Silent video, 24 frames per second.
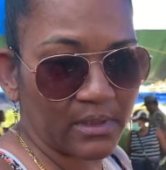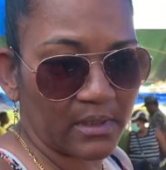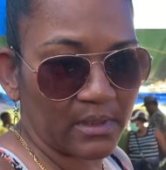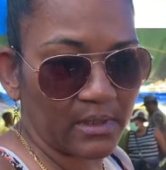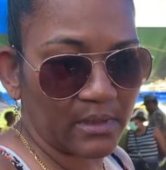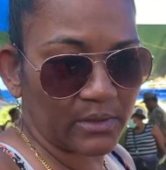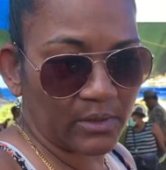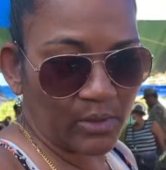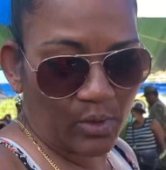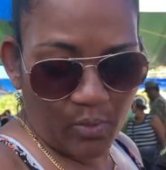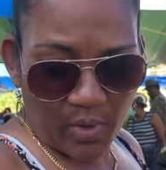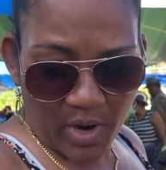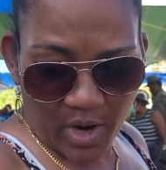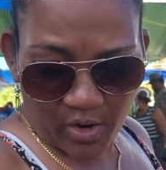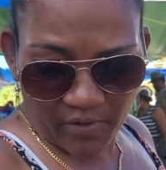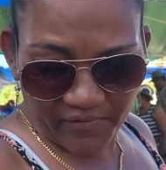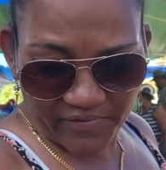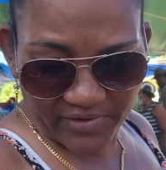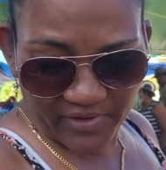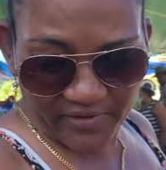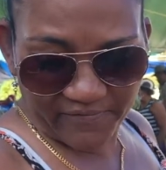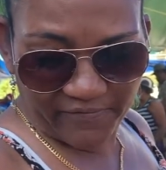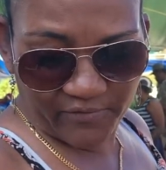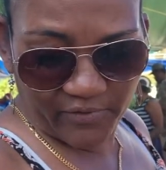Don't walk over
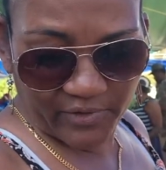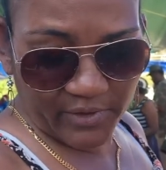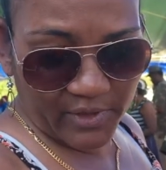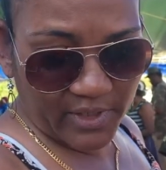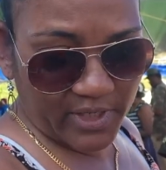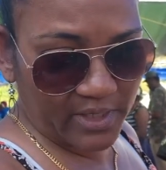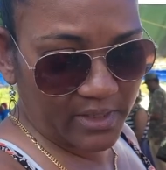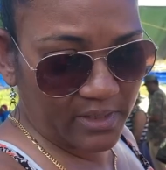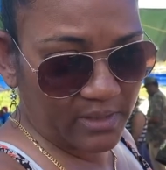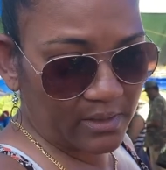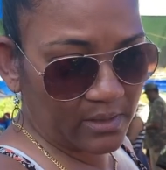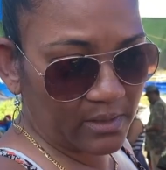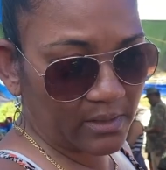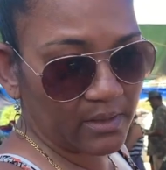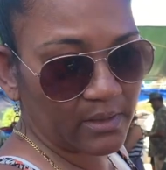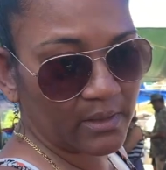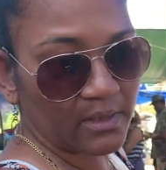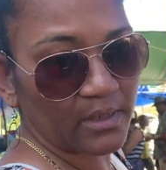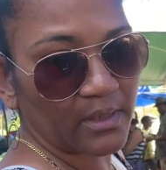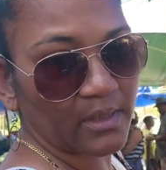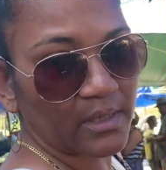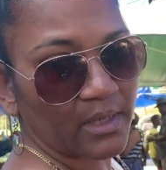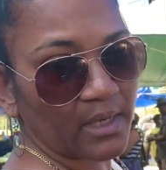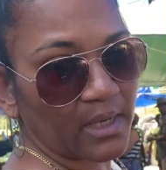their food, okay?
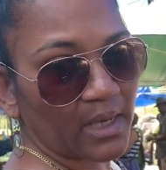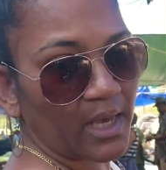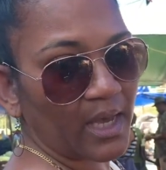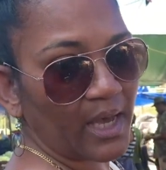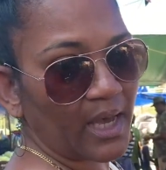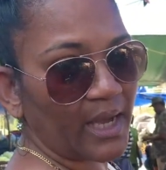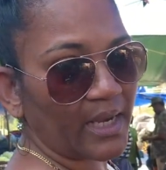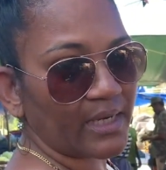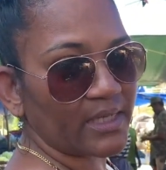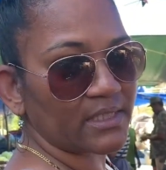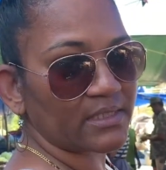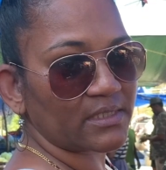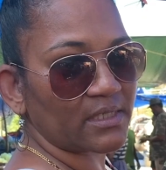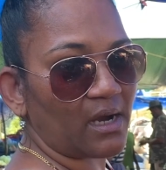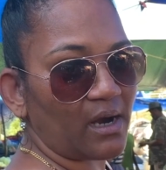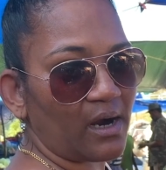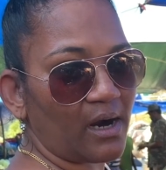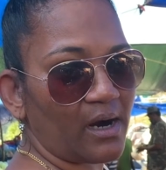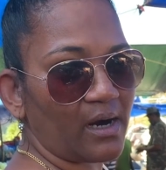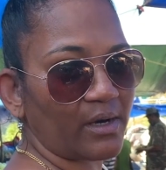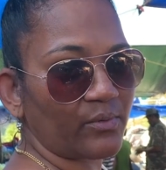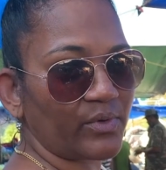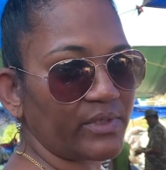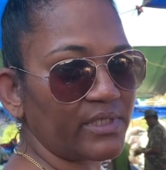And it's
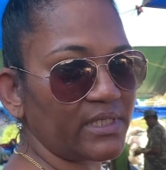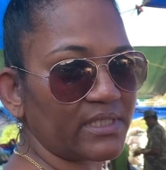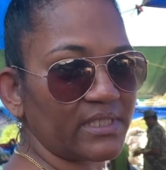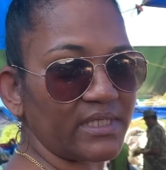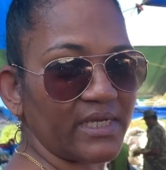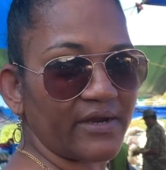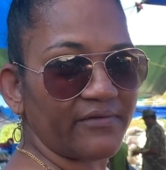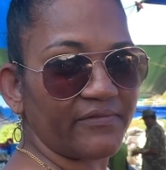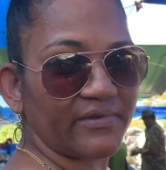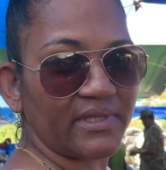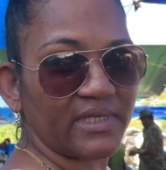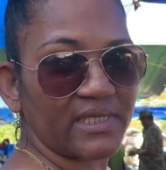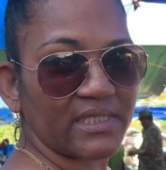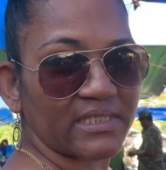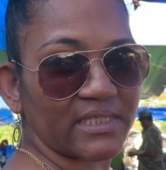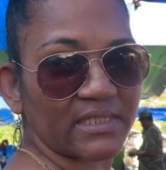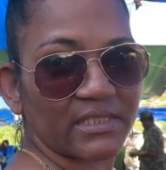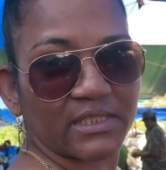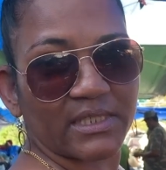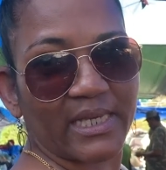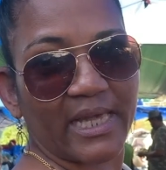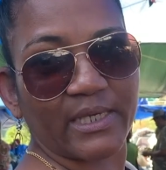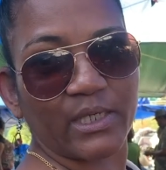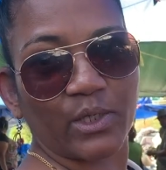hard when you see everything's
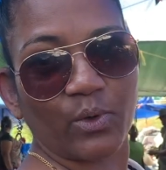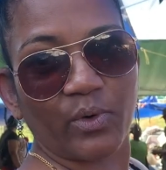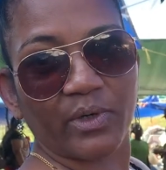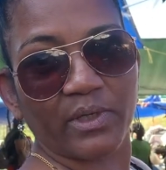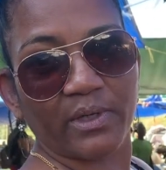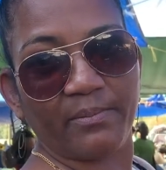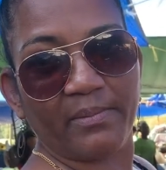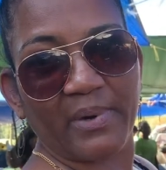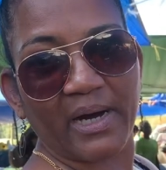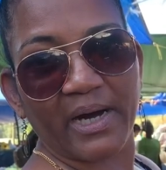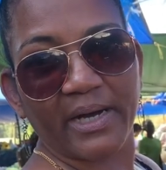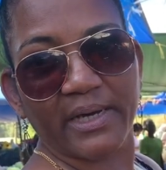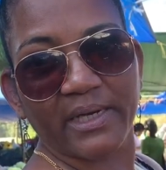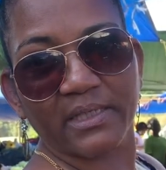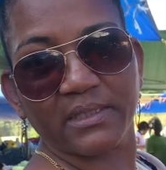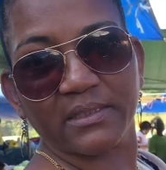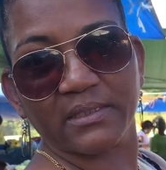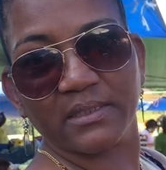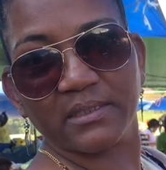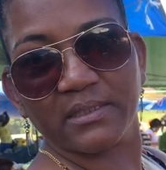just like you want to buy it.